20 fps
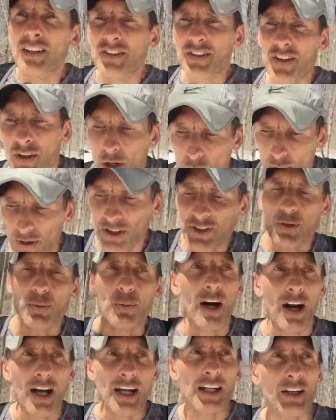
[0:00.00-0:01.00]
to notice
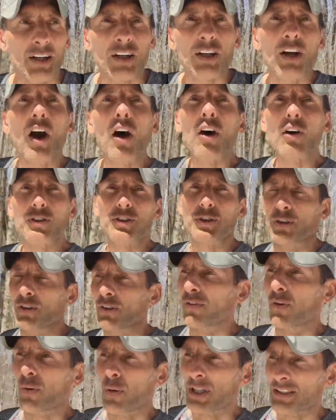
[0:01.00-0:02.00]
where I hear
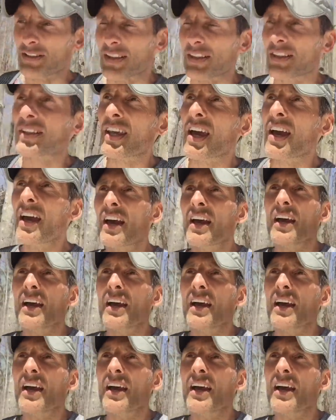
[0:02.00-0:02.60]
cultural voices